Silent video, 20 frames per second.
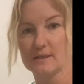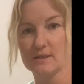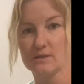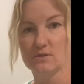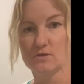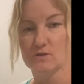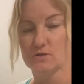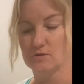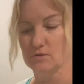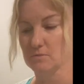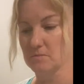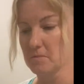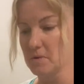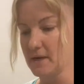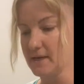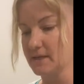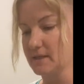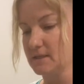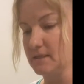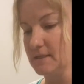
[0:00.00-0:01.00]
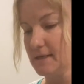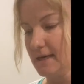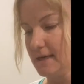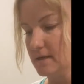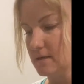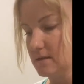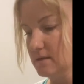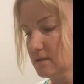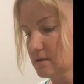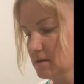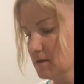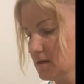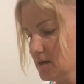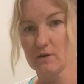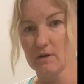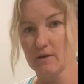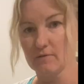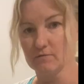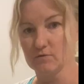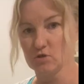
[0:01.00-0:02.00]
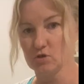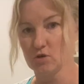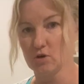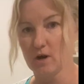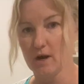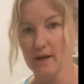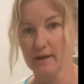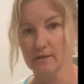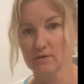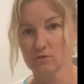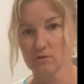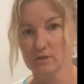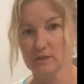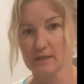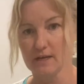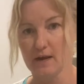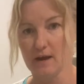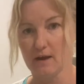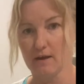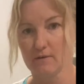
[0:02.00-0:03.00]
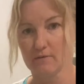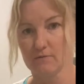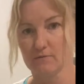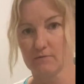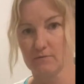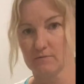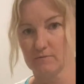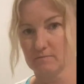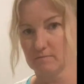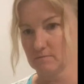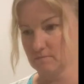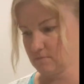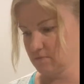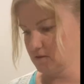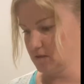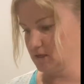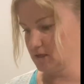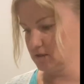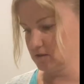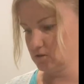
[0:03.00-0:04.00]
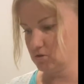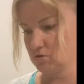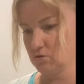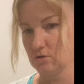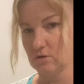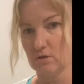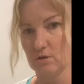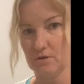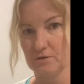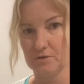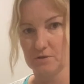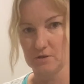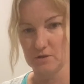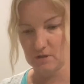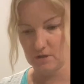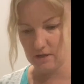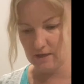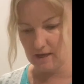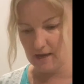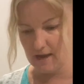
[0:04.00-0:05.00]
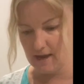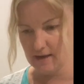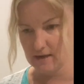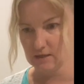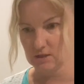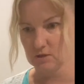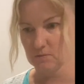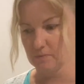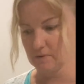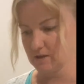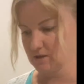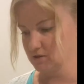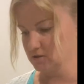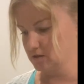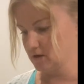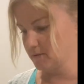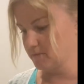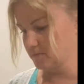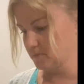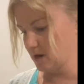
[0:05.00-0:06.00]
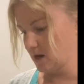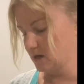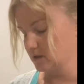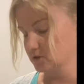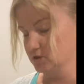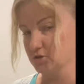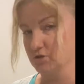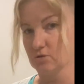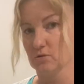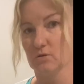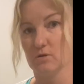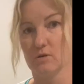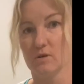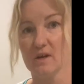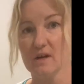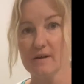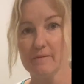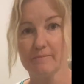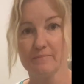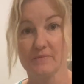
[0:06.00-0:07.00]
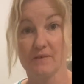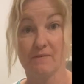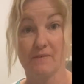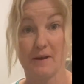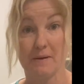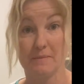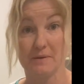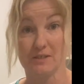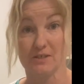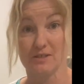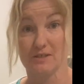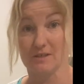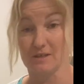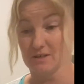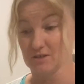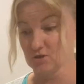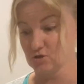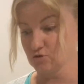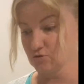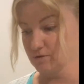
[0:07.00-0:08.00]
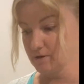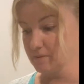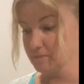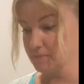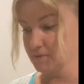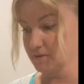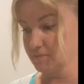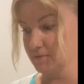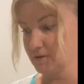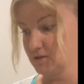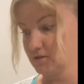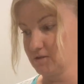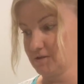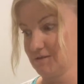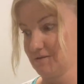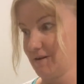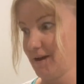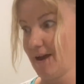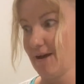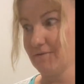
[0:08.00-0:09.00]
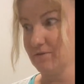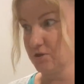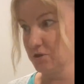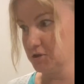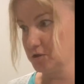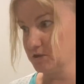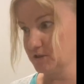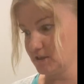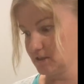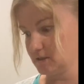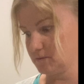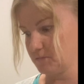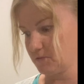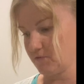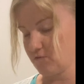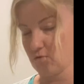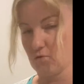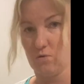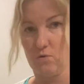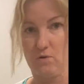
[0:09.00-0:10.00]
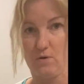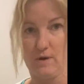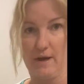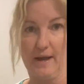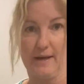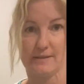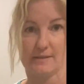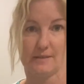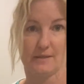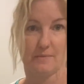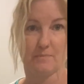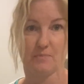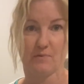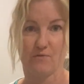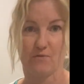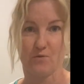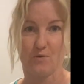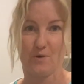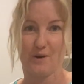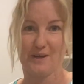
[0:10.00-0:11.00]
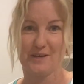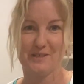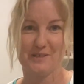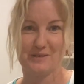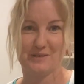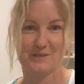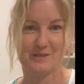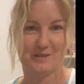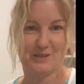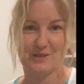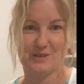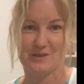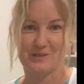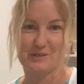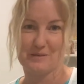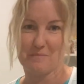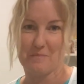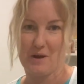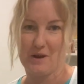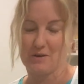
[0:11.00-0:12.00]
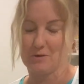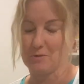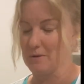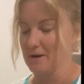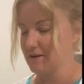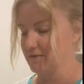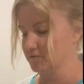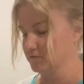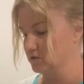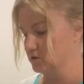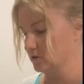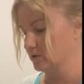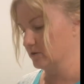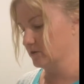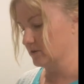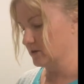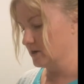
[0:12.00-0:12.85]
into my container. I've tried not to have this too close to the edge because I'm unsure of how much it's going to drip, because I haven't used this before. As said before, I used to use the microwave, so